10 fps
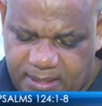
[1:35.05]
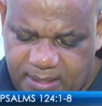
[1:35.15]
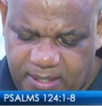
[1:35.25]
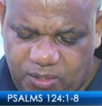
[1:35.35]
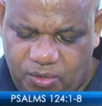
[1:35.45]

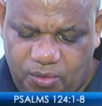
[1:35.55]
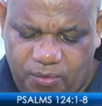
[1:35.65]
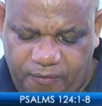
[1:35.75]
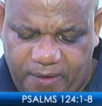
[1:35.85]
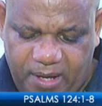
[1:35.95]
Then
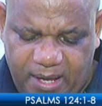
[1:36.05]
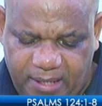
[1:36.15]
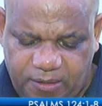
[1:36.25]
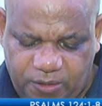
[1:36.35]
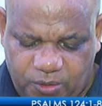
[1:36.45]
over
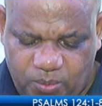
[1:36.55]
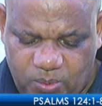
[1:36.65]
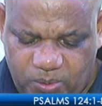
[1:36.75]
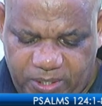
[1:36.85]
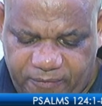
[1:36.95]
us
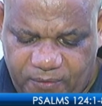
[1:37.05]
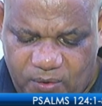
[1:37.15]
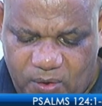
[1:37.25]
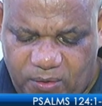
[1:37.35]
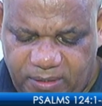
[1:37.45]
would have
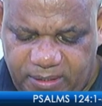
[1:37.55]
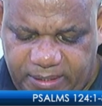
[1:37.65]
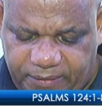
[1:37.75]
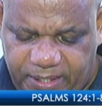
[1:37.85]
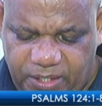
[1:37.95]
gone the
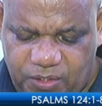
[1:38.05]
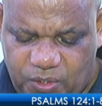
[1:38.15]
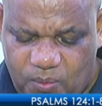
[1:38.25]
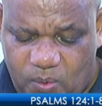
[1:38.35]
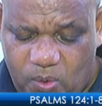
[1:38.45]

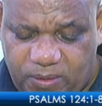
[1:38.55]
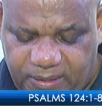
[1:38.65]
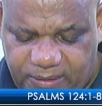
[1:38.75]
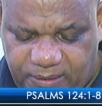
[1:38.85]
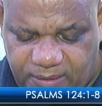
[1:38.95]
raging
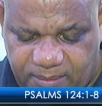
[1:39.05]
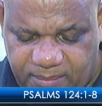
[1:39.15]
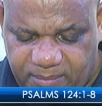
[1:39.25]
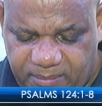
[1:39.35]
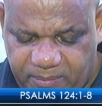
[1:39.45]
waters.
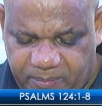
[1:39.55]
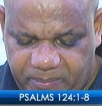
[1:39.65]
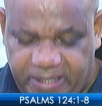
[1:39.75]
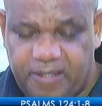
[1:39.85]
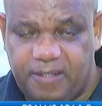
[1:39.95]

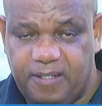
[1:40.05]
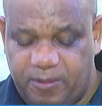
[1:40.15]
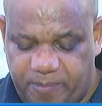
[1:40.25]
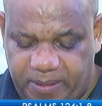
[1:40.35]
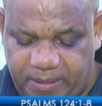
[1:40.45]
Blessed
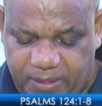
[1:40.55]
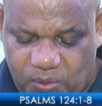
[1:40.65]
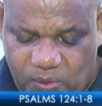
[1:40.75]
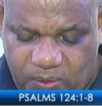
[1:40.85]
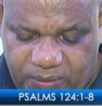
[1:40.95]
be the Lord,